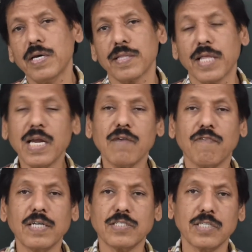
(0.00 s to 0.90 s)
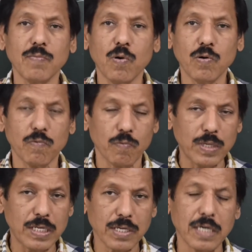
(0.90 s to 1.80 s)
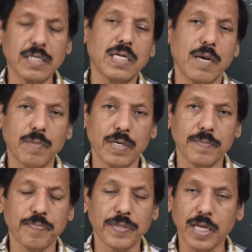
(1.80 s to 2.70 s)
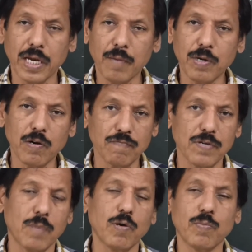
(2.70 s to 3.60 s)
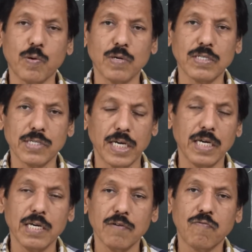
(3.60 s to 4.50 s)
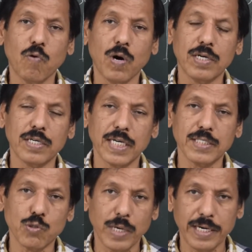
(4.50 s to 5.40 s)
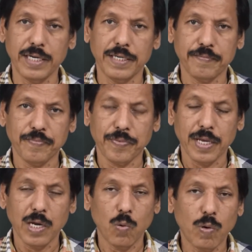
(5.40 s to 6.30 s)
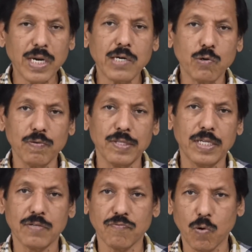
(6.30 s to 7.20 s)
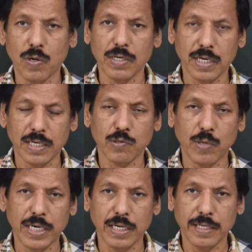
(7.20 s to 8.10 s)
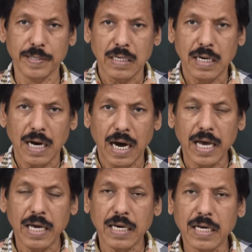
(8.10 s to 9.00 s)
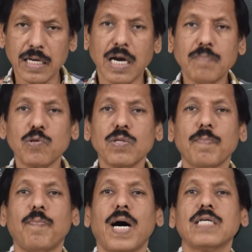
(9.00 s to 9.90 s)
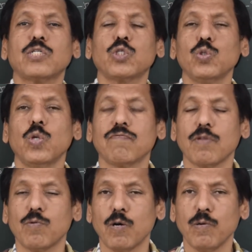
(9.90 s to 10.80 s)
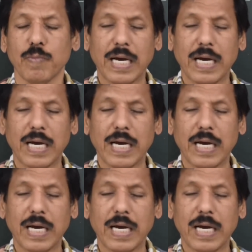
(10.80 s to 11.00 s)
There I find Dromore with a certain number. The number of Dromore port is say 420. What I do with this 420? I come to the part 2 of the volume.